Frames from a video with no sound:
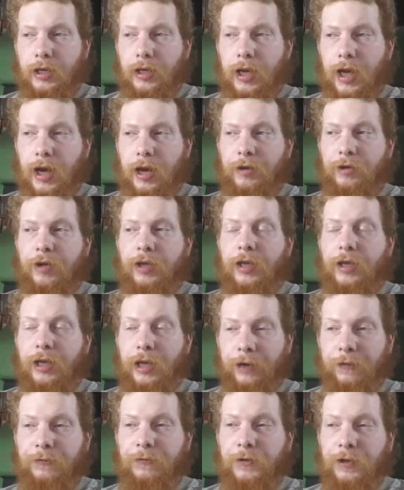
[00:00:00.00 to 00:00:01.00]
Now,
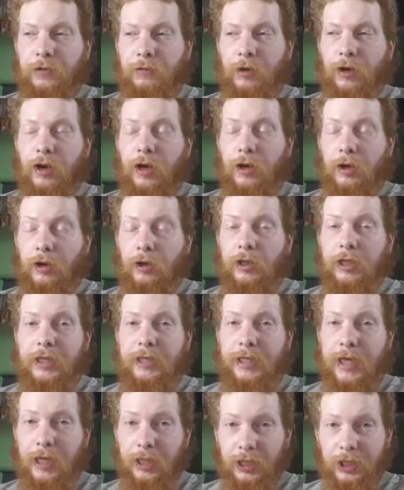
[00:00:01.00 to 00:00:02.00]
if you are at all
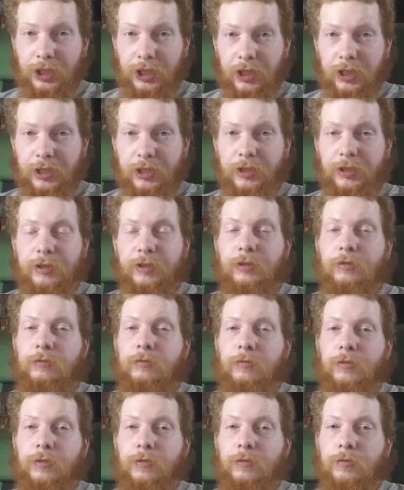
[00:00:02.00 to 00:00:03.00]
intelligent,
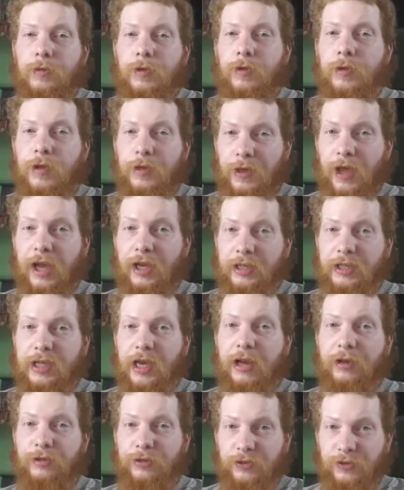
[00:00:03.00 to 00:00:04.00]
that
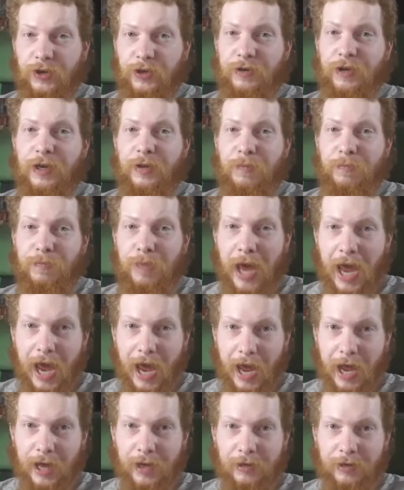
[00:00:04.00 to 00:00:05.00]
sounds very
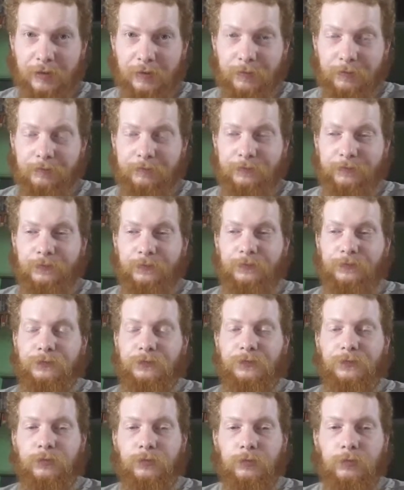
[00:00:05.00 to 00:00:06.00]
bad.
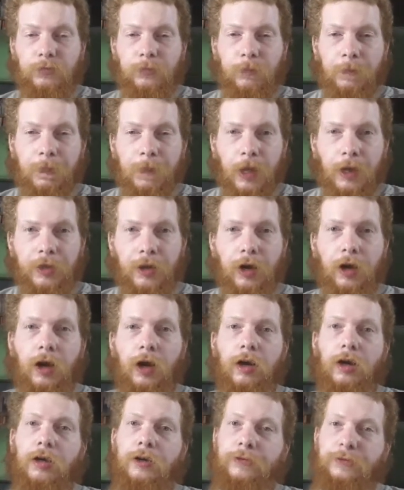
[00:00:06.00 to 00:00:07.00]
There
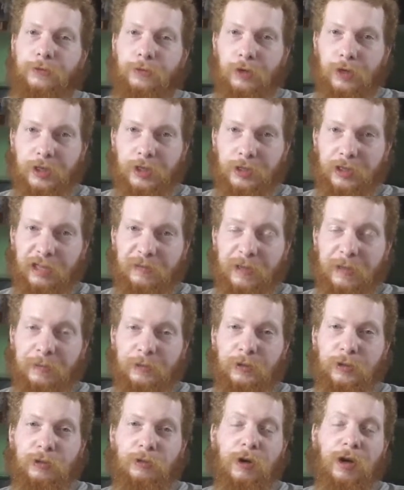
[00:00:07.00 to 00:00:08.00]
are, unfortunately,
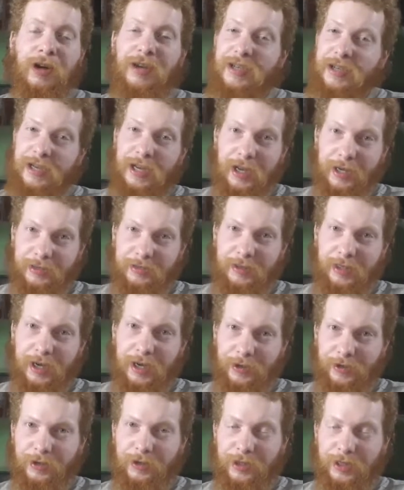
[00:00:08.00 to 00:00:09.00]
people who are not
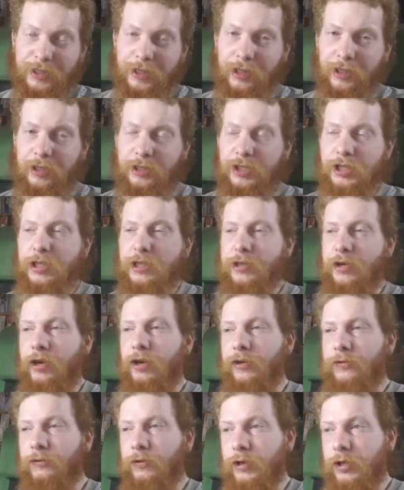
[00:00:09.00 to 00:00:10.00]
at all intelligent. There
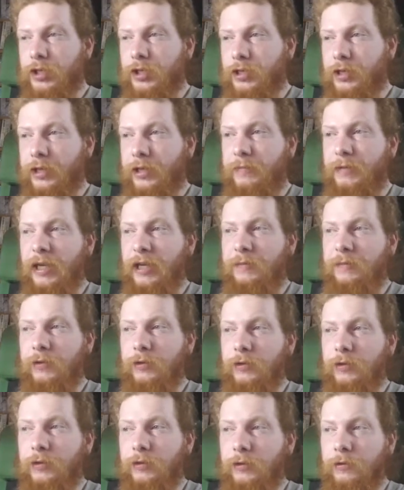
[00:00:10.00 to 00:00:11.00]
are, unfortunately,
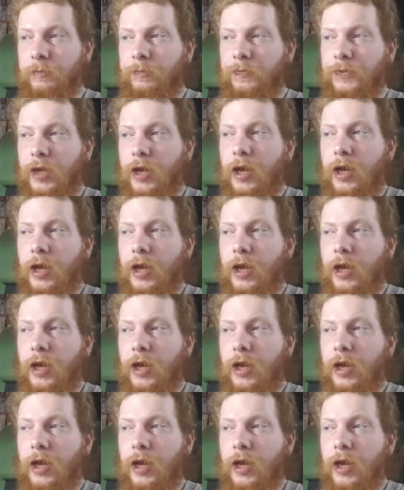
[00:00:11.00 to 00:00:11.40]
people who